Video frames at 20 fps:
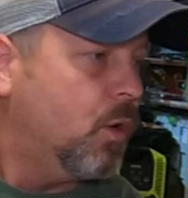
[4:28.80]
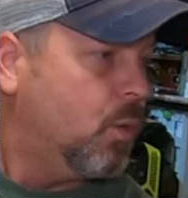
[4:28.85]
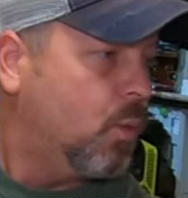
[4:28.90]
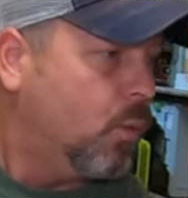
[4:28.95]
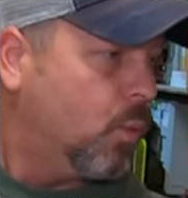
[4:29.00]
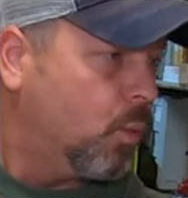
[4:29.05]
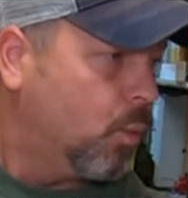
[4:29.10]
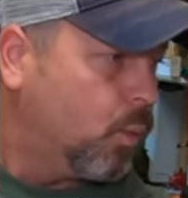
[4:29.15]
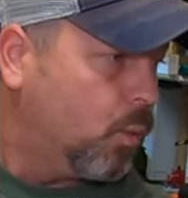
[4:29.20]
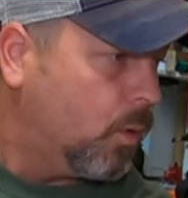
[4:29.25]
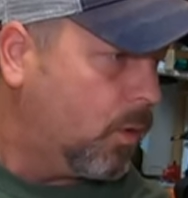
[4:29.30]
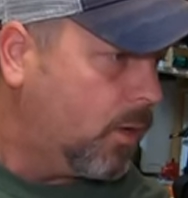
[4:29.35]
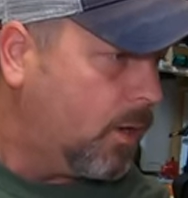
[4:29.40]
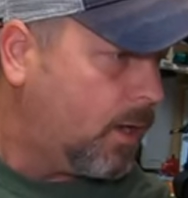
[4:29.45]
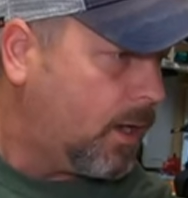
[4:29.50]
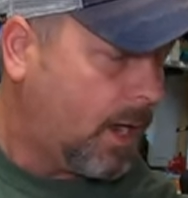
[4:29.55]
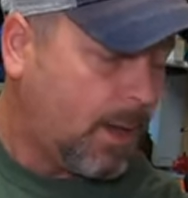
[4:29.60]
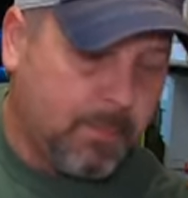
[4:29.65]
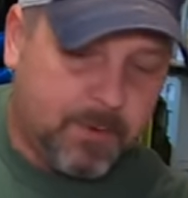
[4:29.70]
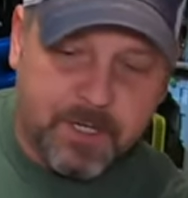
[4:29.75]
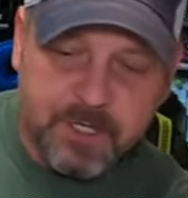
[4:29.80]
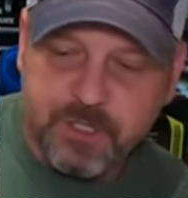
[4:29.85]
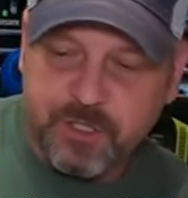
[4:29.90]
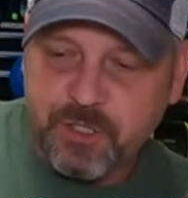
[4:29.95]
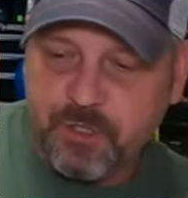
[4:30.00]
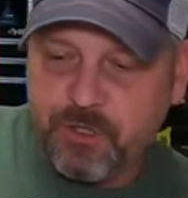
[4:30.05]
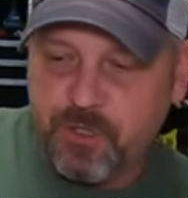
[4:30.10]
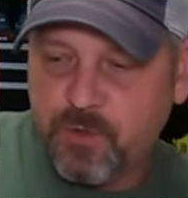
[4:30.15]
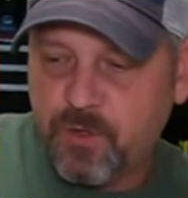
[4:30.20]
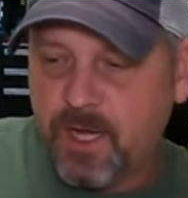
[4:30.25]
I'm going to
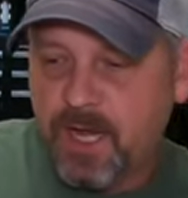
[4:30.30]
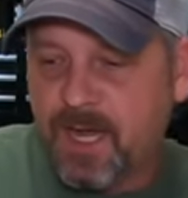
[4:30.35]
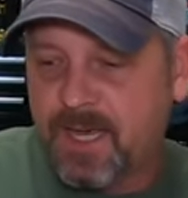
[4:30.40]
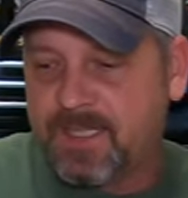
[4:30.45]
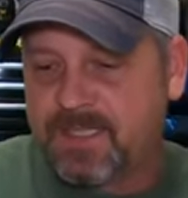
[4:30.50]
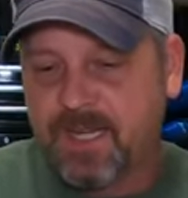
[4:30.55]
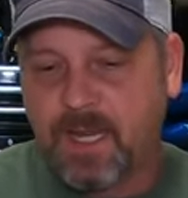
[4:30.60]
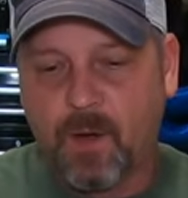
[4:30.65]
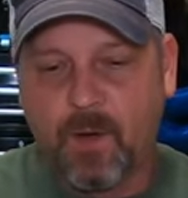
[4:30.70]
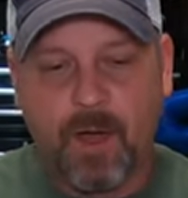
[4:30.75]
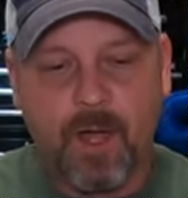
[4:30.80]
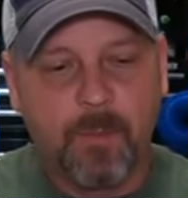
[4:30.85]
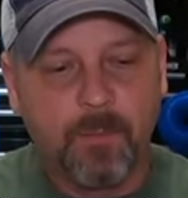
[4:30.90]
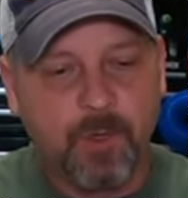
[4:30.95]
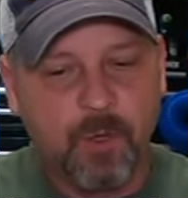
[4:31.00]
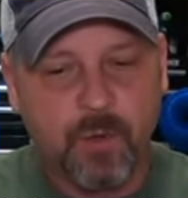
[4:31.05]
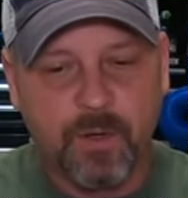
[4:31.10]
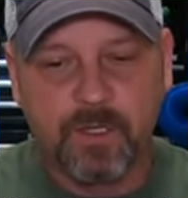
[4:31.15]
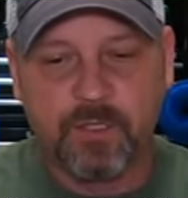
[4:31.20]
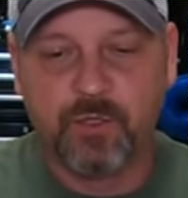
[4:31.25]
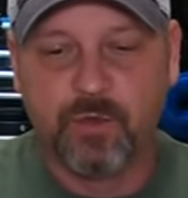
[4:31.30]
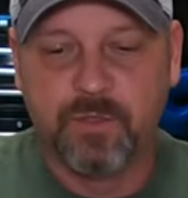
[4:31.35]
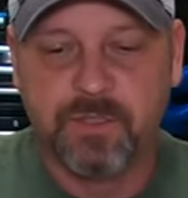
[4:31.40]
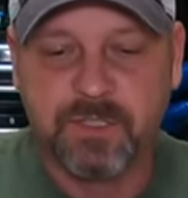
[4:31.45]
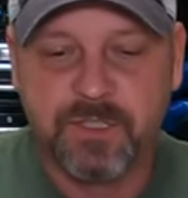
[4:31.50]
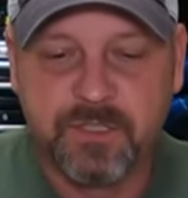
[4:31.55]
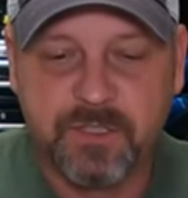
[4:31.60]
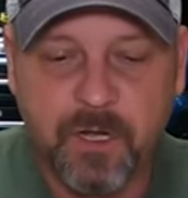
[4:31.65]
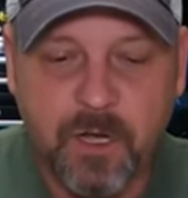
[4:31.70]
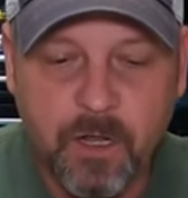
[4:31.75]
show you guys how I'm going to
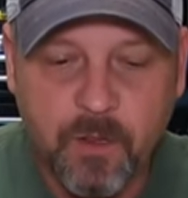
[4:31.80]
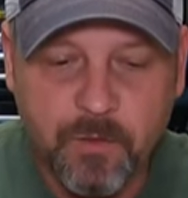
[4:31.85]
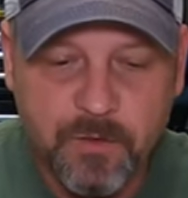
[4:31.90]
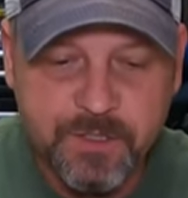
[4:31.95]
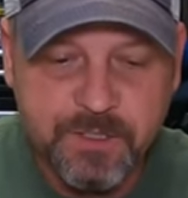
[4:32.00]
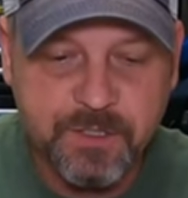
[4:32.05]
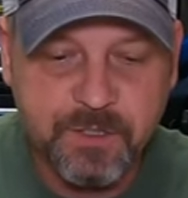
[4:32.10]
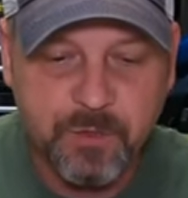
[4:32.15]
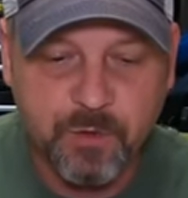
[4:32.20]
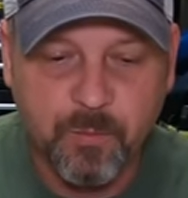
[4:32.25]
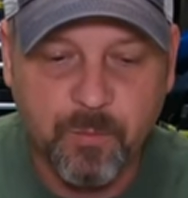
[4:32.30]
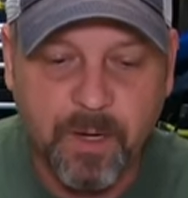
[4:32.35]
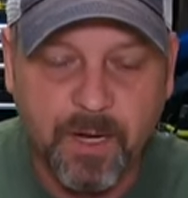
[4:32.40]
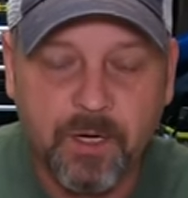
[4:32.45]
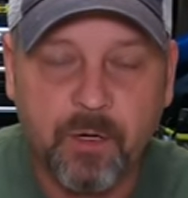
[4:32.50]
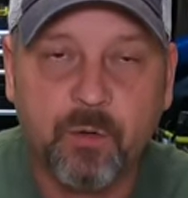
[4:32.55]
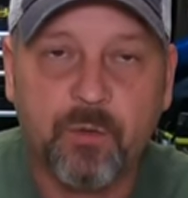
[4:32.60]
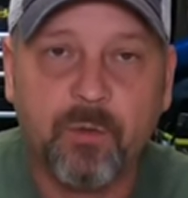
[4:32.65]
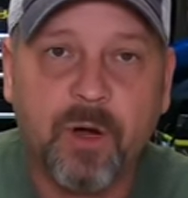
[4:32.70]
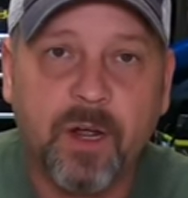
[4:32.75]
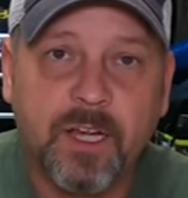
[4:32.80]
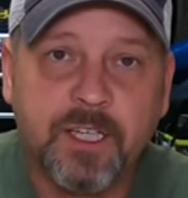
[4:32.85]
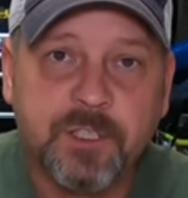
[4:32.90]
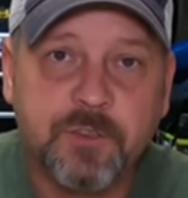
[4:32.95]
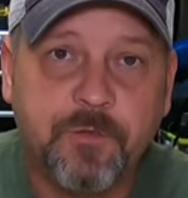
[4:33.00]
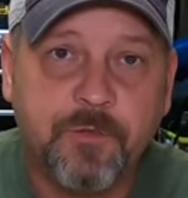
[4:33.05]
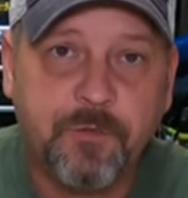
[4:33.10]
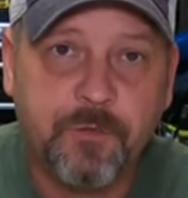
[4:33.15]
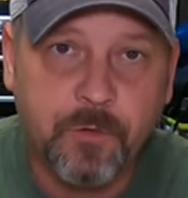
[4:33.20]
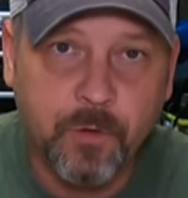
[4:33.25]
install this to my
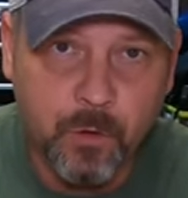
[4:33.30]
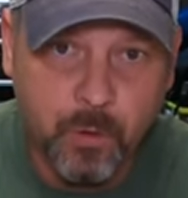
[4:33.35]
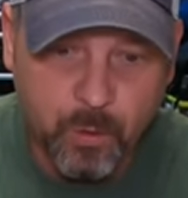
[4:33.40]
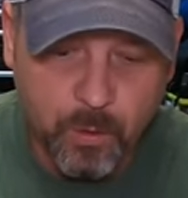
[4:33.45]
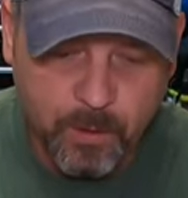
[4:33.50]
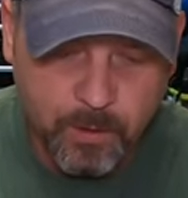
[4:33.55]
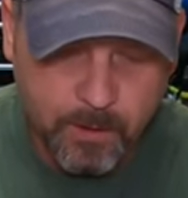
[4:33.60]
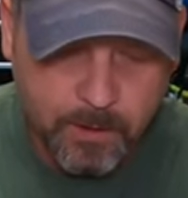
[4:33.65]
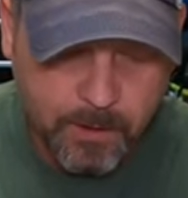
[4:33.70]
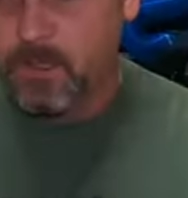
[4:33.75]
garage floor